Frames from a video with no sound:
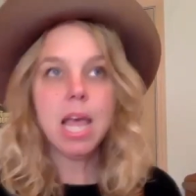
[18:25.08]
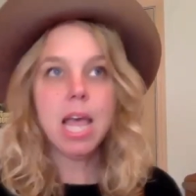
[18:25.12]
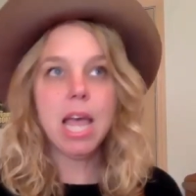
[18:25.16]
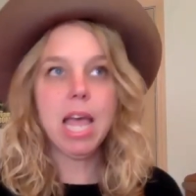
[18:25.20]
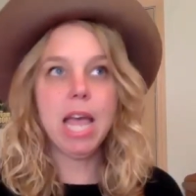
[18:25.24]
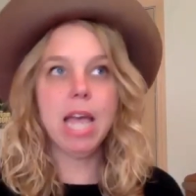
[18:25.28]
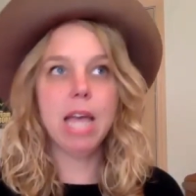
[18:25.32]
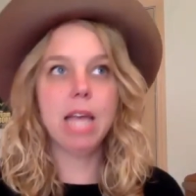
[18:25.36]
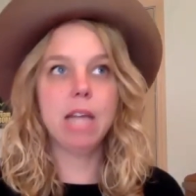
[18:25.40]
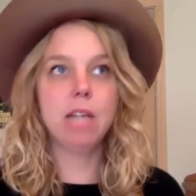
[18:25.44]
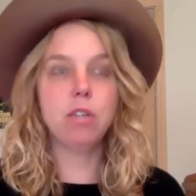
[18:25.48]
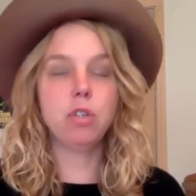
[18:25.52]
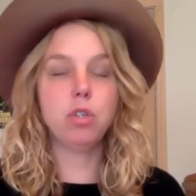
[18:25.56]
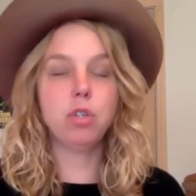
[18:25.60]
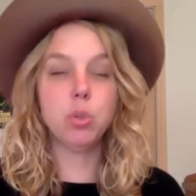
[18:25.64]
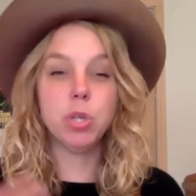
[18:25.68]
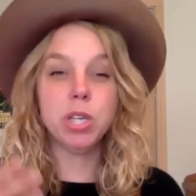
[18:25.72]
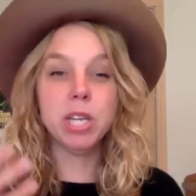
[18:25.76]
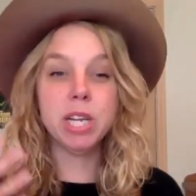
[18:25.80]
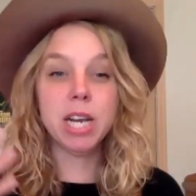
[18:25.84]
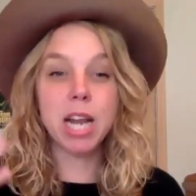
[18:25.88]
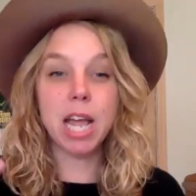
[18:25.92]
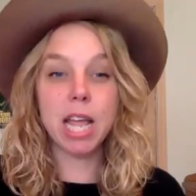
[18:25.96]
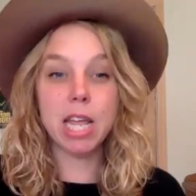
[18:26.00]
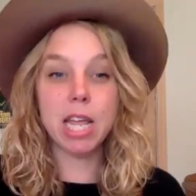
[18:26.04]
And
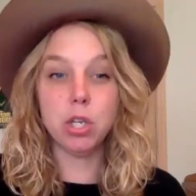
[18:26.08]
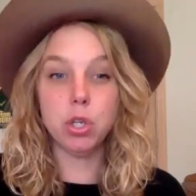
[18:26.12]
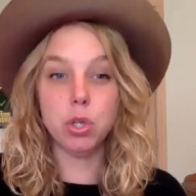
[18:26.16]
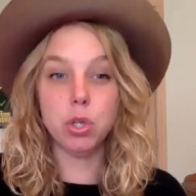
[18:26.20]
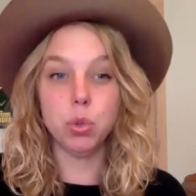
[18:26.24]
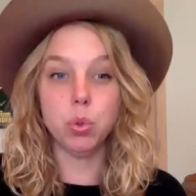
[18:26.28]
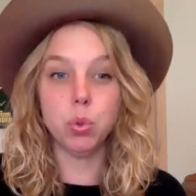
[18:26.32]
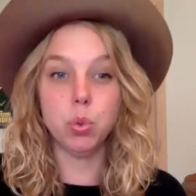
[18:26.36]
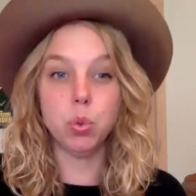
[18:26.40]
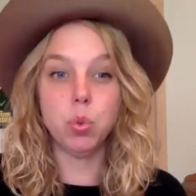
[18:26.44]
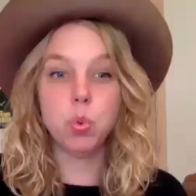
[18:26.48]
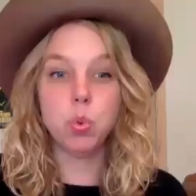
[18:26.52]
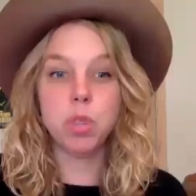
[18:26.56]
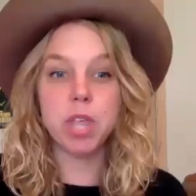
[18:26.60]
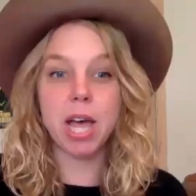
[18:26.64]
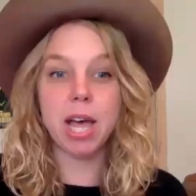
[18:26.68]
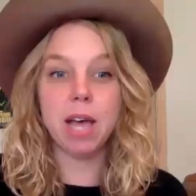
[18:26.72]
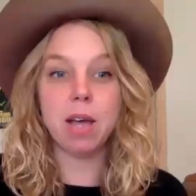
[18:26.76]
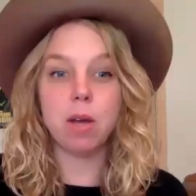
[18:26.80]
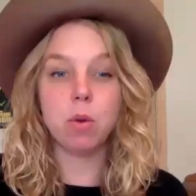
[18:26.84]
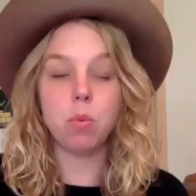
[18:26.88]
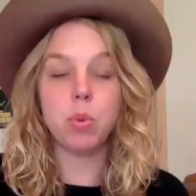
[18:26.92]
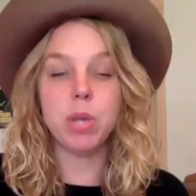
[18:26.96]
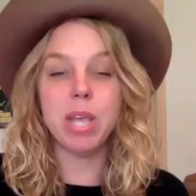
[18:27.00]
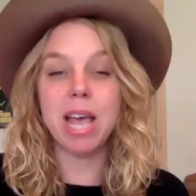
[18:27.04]
Julian and I knew
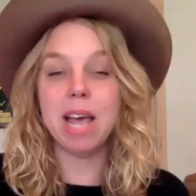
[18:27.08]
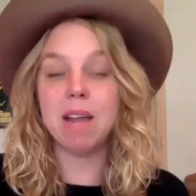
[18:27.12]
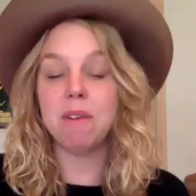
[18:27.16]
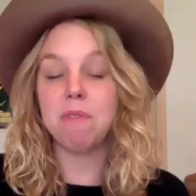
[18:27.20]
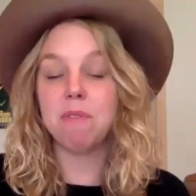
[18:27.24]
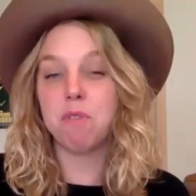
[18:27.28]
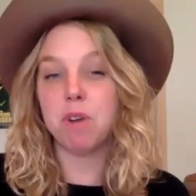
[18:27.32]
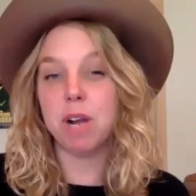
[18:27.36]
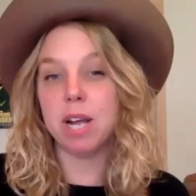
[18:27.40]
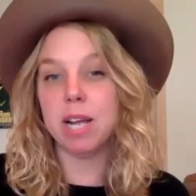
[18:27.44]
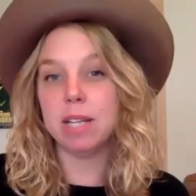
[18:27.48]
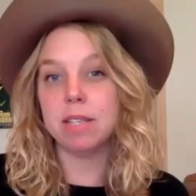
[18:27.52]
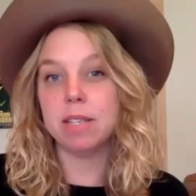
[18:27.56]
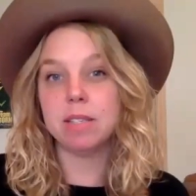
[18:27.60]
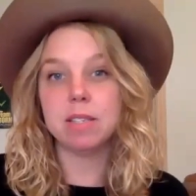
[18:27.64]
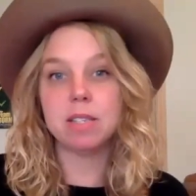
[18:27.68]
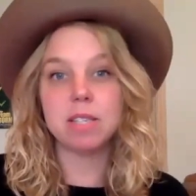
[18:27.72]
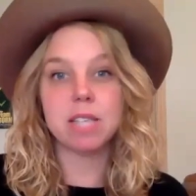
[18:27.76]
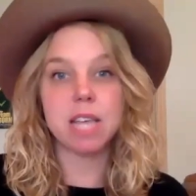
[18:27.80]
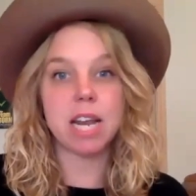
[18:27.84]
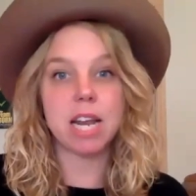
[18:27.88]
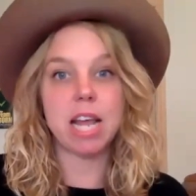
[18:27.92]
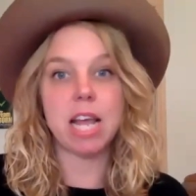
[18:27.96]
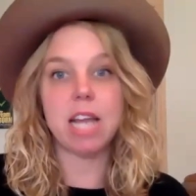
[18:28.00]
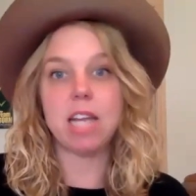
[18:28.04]
that we had friends
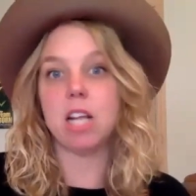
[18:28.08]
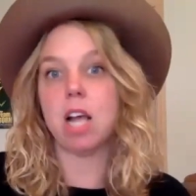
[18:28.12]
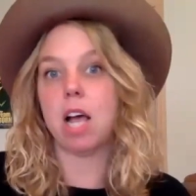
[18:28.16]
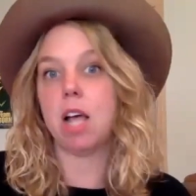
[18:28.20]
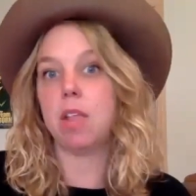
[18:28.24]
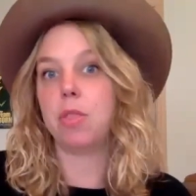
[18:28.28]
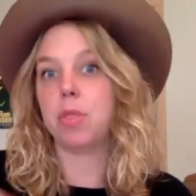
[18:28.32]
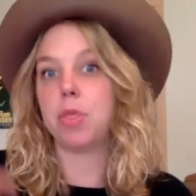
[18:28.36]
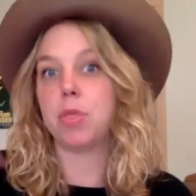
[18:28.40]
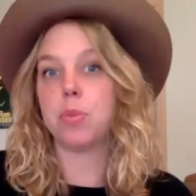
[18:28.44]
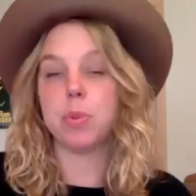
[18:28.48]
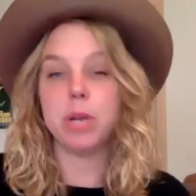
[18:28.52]
that had gotten